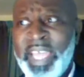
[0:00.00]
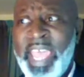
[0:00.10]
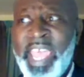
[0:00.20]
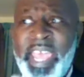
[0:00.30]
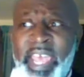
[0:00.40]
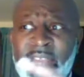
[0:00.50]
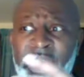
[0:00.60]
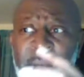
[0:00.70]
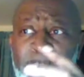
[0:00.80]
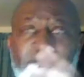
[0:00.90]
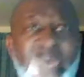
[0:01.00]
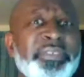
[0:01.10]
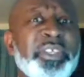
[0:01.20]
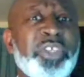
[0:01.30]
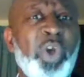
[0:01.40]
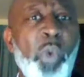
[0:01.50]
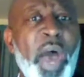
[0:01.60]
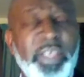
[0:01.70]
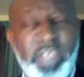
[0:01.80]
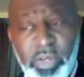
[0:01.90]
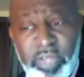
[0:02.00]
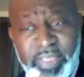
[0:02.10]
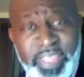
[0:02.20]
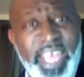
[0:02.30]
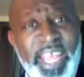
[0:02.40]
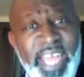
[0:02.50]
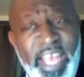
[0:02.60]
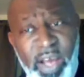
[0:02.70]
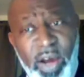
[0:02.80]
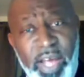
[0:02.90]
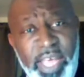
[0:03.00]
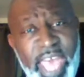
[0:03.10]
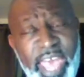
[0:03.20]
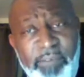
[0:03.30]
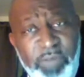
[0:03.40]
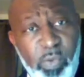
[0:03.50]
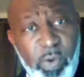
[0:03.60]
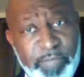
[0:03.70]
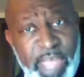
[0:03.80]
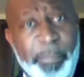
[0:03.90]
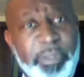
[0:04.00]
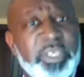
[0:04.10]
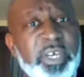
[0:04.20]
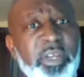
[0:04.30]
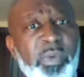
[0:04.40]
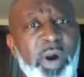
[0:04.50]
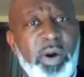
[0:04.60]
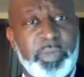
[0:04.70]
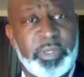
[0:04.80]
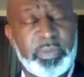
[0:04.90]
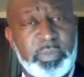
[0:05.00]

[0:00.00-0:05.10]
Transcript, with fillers: and Mess up your, your the thing that God gave you with that particular woman.